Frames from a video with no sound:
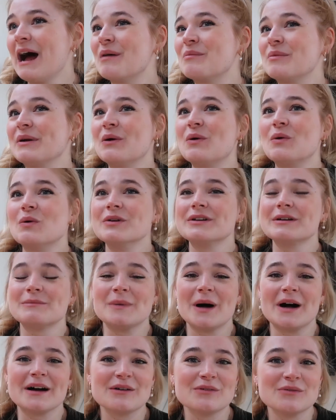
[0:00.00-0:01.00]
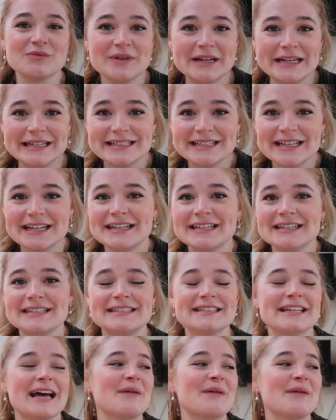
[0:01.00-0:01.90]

and we order margaritas